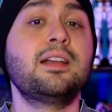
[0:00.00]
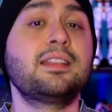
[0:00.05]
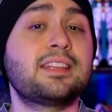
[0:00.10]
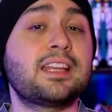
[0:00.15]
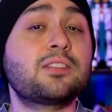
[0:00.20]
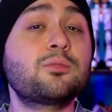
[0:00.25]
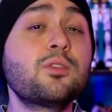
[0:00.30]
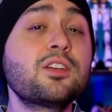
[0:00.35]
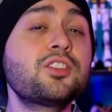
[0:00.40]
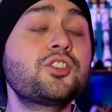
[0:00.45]

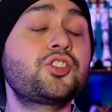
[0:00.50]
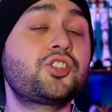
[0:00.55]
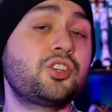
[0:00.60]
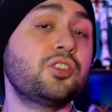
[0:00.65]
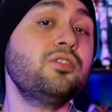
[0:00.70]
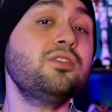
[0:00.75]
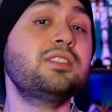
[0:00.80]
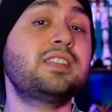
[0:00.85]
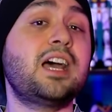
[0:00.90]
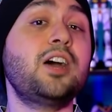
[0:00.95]
that was
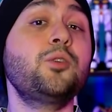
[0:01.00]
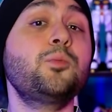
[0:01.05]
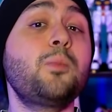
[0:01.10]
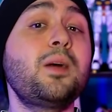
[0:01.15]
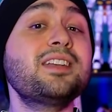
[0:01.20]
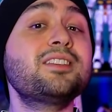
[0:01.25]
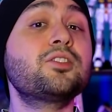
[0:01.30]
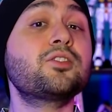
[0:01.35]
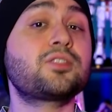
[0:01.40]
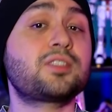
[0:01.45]
shunned down
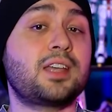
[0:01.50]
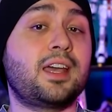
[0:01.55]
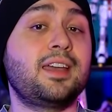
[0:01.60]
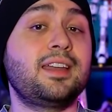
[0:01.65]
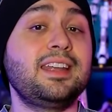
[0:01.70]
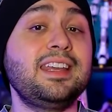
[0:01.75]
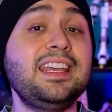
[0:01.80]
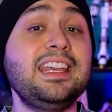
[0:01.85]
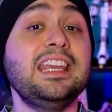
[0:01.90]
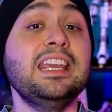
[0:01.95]
by
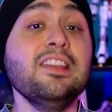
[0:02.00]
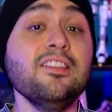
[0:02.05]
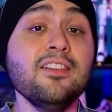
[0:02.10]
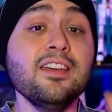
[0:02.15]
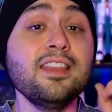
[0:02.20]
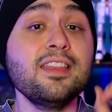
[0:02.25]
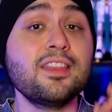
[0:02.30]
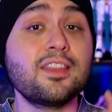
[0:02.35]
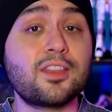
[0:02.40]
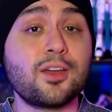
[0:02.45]
society
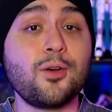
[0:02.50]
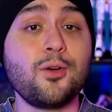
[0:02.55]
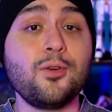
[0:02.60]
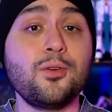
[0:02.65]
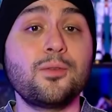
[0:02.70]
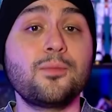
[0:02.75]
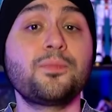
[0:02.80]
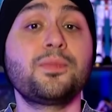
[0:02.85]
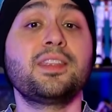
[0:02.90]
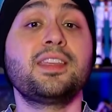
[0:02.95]
even though
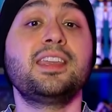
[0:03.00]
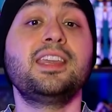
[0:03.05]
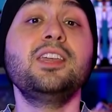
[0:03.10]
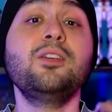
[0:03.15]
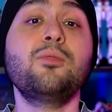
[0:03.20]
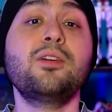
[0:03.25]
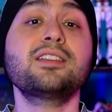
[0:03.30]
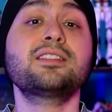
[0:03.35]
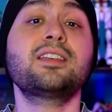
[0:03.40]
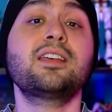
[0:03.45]
he
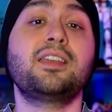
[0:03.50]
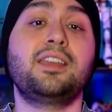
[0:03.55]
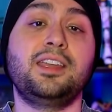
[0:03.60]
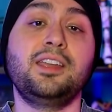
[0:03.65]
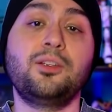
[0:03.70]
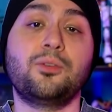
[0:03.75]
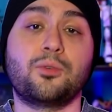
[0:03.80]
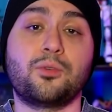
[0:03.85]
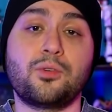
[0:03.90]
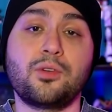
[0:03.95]
was a
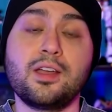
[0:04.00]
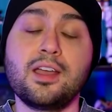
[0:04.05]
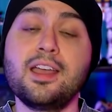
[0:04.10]
hero.